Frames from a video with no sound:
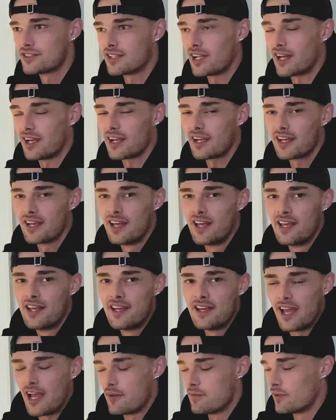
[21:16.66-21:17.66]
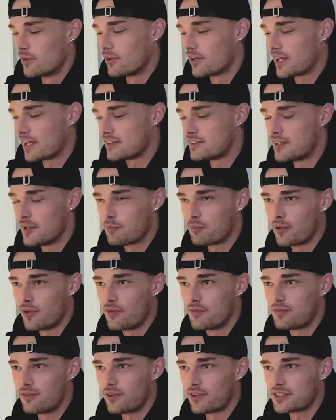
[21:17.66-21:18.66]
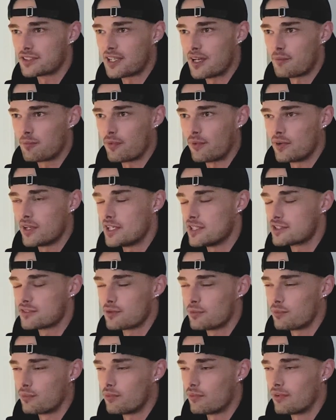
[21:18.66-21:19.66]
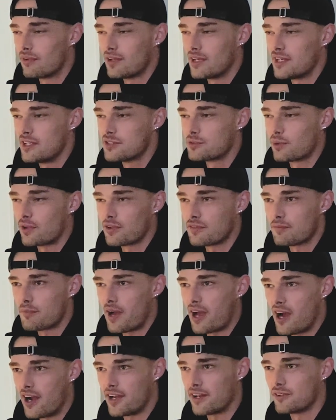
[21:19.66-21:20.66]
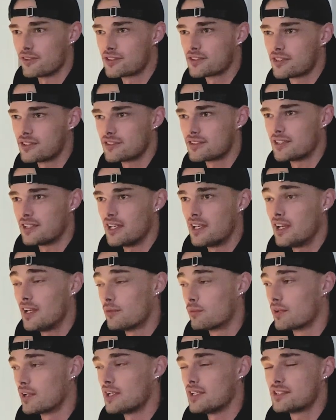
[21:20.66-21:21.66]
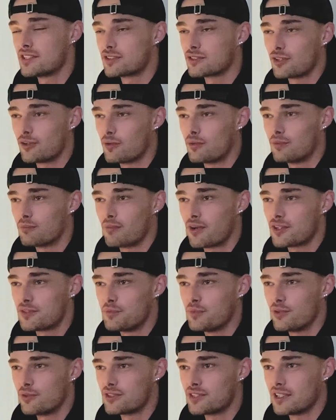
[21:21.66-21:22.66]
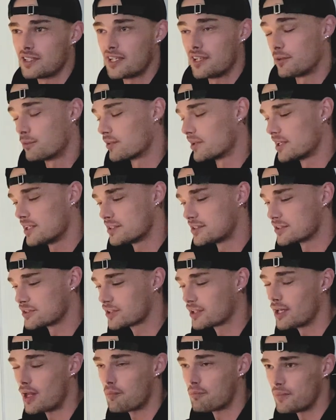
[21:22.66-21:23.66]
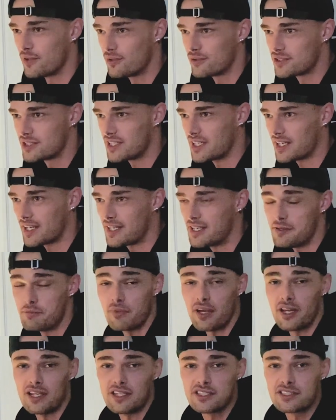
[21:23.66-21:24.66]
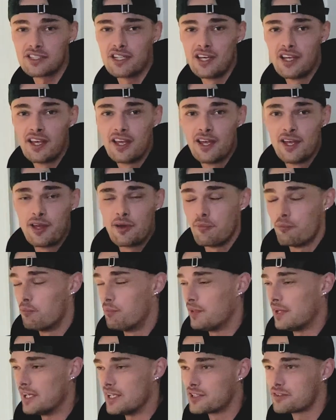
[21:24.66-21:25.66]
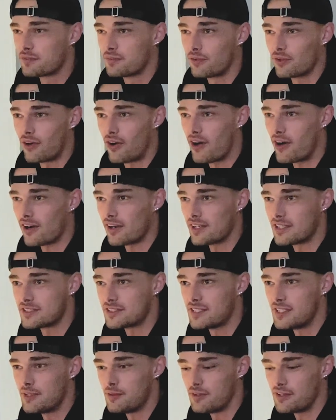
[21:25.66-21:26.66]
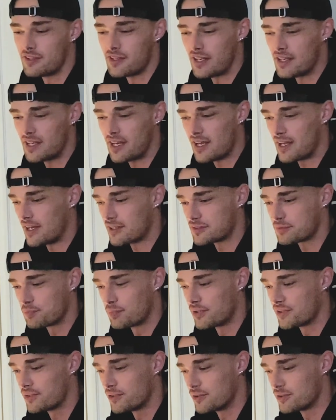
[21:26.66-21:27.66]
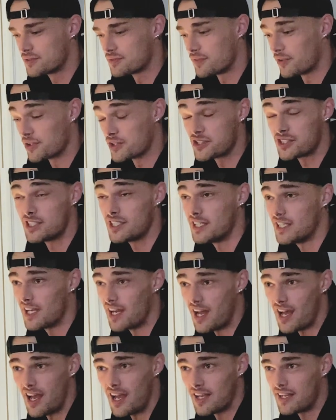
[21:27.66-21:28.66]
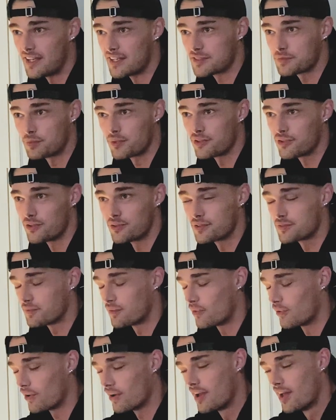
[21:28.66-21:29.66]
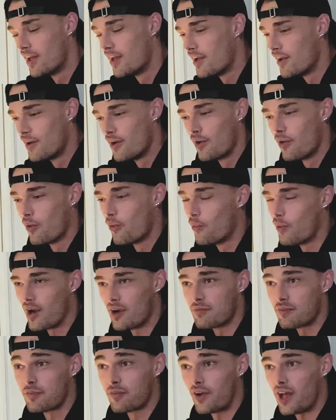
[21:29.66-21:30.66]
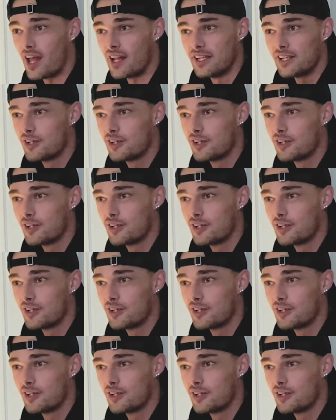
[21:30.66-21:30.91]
like if you look at Diplo, for example, he's one of my idols because he releases so much music. He releases club music. He makes beats for artists. He has produced for Sia. He has produced for whoever, for Ellie